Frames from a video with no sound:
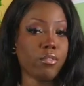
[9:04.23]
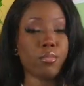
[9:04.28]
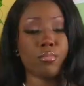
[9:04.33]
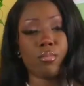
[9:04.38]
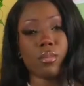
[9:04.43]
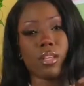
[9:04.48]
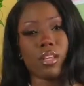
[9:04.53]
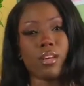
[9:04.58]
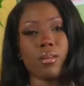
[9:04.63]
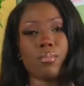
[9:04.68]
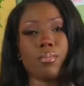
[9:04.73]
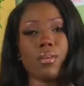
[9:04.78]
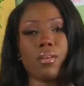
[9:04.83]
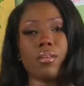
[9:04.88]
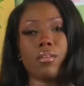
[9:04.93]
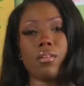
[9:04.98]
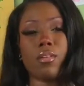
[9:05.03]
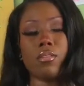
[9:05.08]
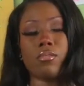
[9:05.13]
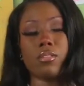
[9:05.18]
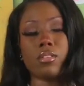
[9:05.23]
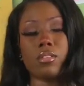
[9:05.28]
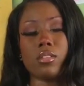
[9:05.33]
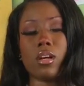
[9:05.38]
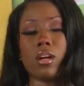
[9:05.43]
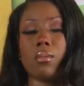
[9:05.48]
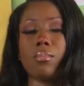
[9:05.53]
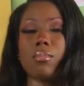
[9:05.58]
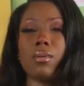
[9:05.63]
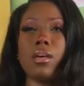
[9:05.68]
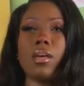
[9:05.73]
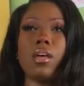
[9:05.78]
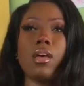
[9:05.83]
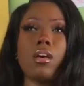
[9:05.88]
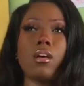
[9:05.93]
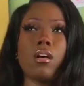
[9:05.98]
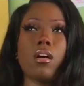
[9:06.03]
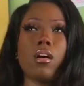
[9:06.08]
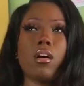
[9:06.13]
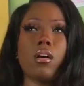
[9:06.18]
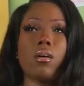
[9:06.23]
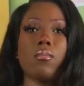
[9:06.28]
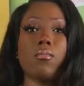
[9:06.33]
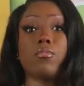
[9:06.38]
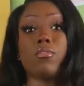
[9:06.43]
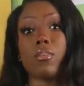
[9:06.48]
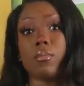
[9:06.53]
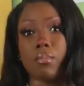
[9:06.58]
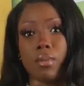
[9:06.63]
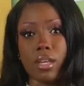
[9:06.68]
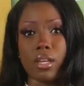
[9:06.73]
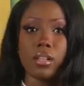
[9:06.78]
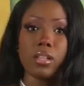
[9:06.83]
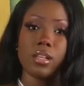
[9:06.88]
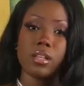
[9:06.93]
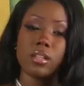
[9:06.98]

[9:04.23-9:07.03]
the appeal of the top, for me at least.